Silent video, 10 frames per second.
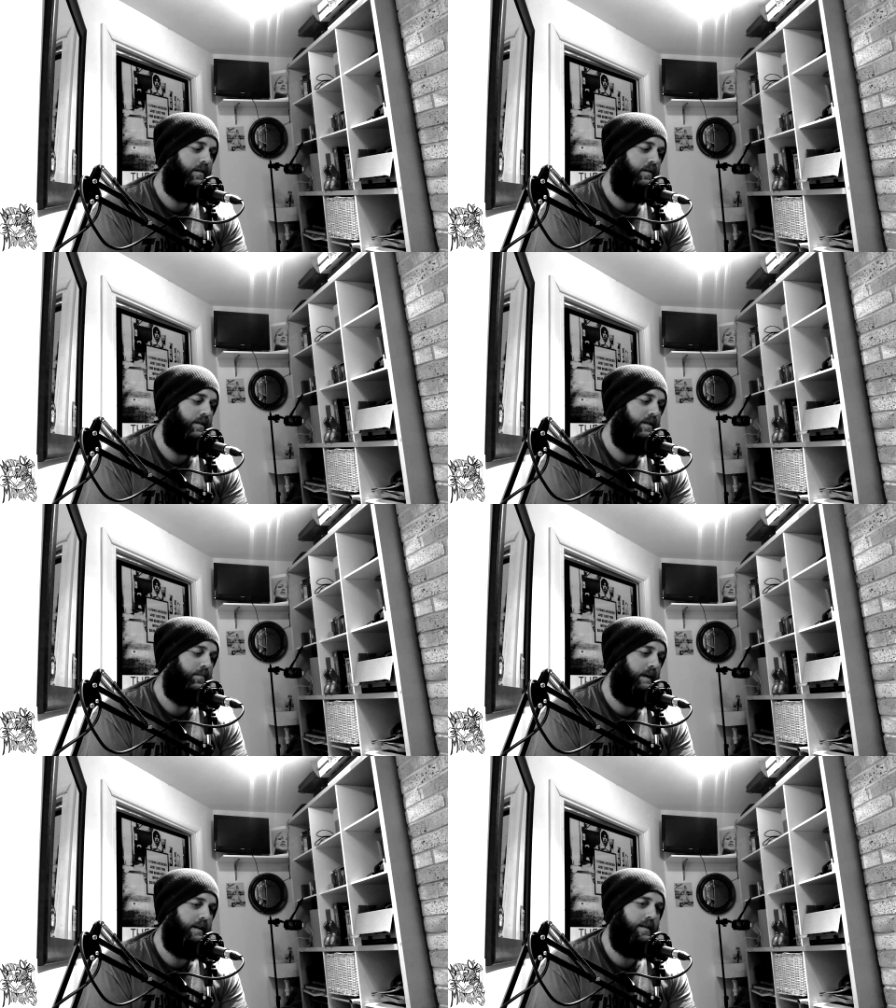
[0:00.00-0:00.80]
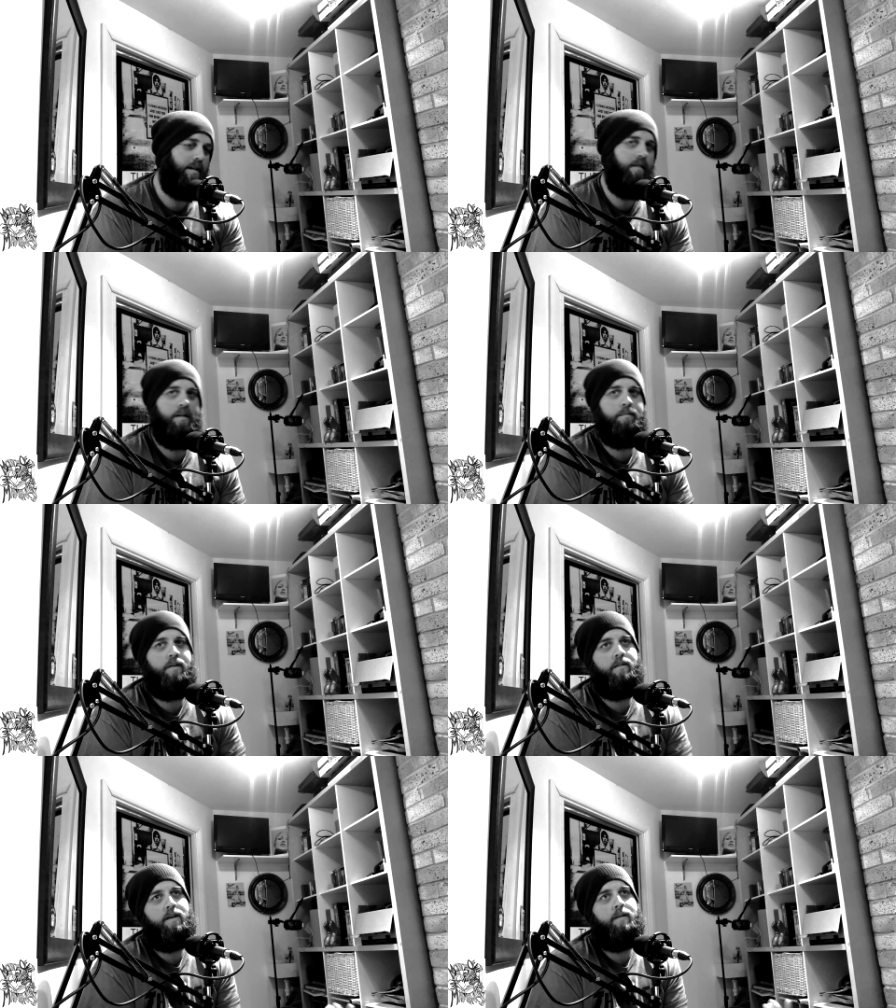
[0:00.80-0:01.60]
who is making a TV
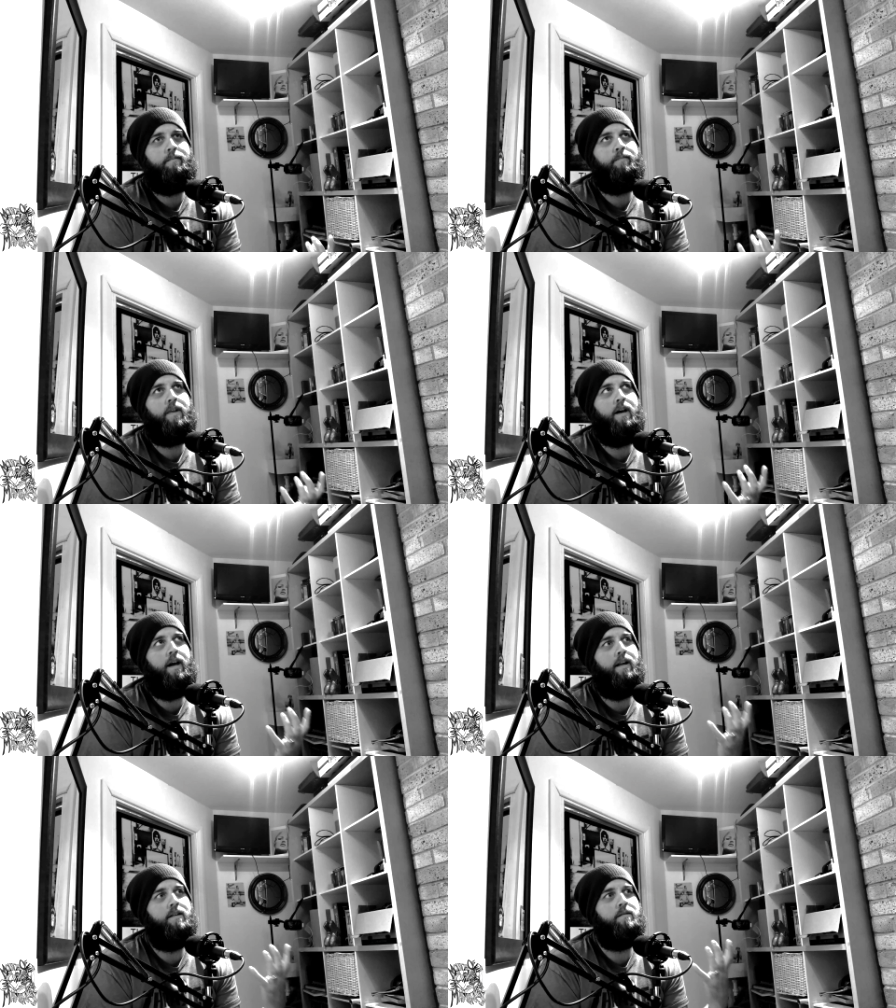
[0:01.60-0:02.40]
program, and